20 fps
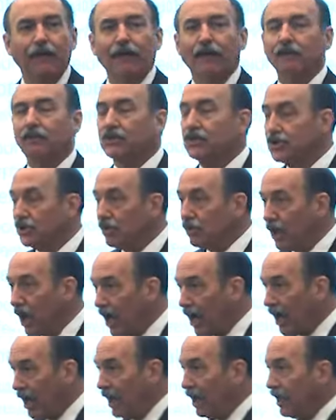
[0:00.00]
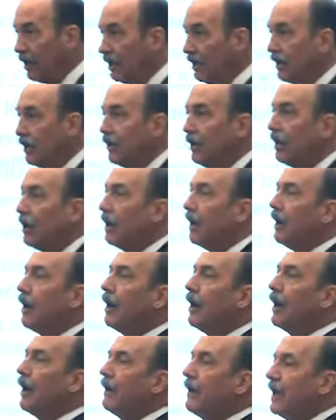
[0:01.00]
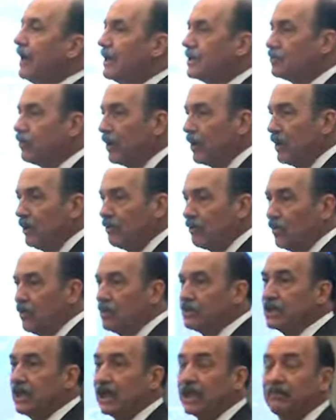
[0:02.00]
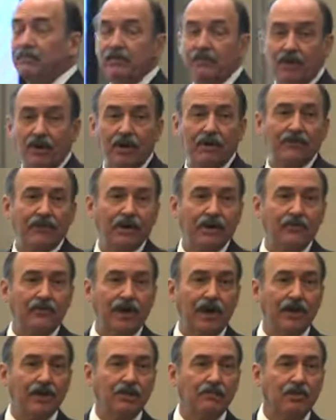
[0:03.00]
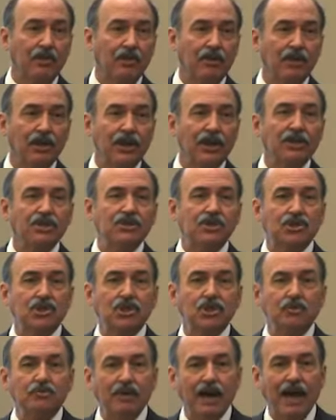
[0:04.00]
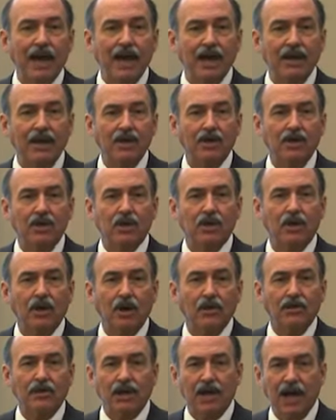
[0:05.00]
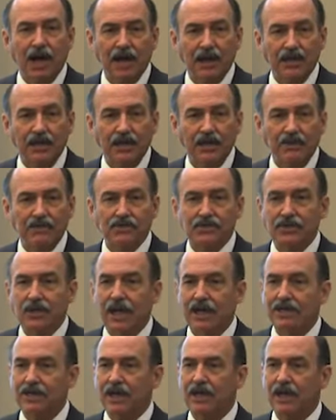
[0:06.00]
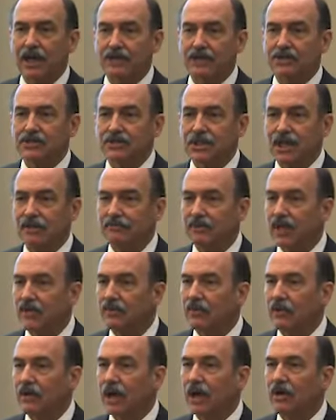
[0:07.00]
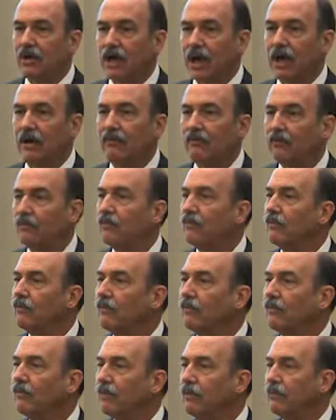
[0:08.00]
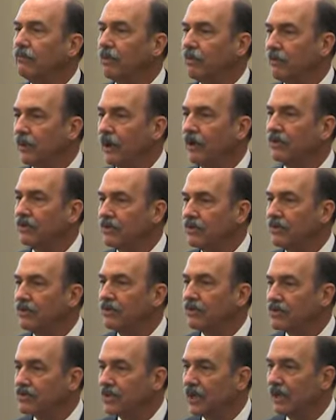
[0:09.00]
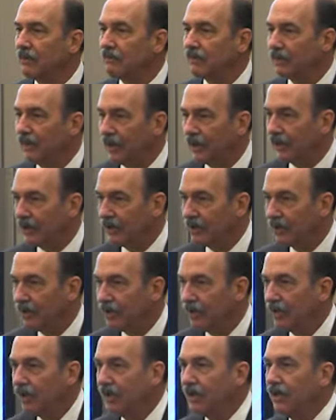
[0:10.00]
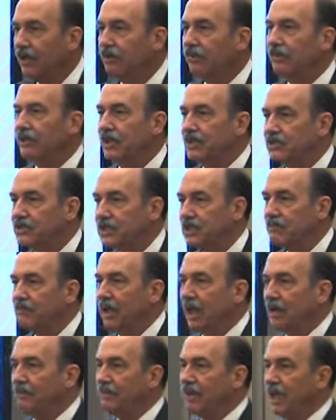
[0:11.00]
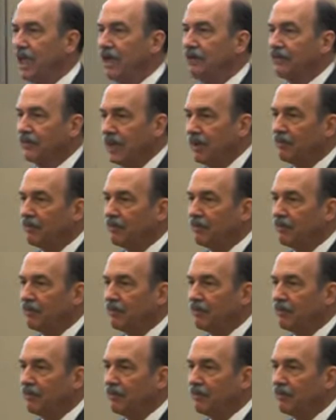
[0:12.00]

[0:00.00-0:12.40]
which is okay, and it's one of the roles, and it can be very, very valuable. It's too bad your other colleagues at the same level are not prepared to do the same thing. When they see bad behavior, they